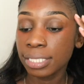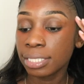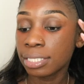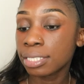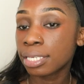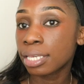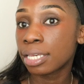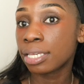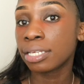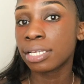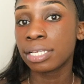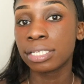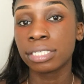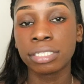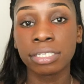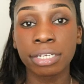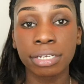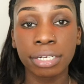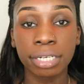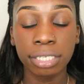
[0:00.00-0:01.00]
skin is
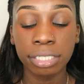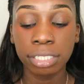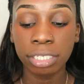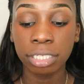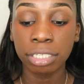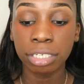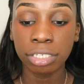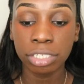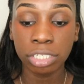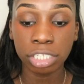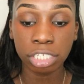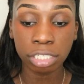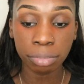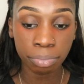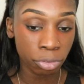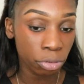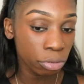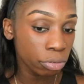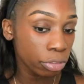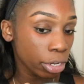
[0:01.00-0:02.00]
starting to look
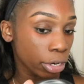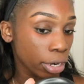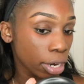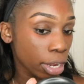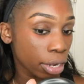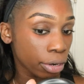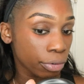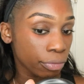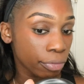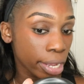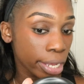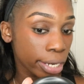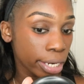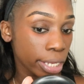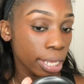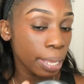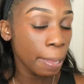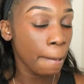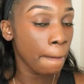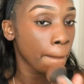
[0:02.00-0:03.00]
smoother
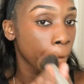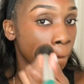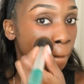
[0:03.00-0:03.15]
already.